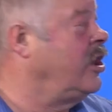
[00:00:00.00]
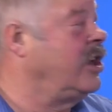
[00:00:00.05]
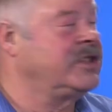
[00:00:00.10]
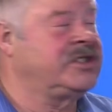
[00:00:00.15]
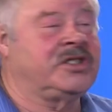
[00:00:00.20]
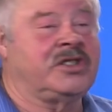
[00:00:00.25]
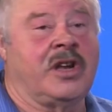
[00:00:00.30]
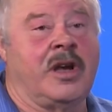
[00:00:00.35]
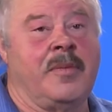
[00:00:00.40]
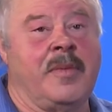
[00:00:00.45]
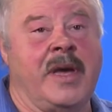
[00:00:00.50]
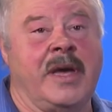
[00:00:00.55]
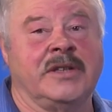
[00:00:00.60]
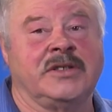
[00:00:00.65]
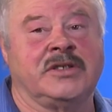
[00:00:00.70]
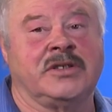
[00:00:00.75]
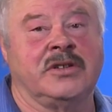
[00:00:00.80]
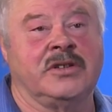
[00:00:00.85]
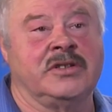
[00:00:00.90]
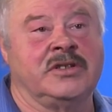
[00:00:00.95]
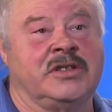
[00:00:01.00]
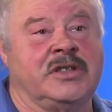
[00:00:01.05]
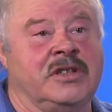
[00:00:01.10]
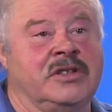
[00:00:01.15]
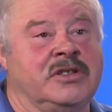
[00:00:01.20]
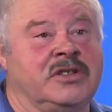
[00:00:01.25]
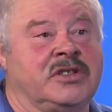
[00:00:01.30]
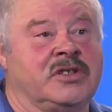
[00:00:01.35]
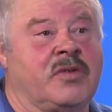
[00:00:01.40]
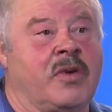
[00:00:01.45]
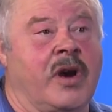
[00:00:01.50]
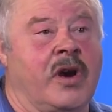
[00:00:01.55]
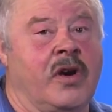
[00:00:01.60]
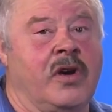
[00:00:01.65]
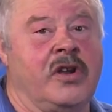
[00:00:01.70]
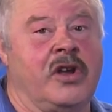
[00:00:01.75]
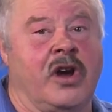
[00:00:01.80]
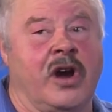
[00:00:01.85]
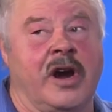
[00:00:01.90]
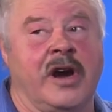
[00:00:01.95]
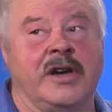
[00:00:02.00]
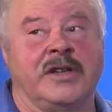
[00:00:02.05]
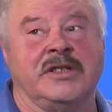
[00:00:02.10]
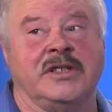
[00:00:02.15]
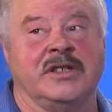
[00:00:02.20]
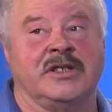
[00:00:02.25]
got some answers in square yards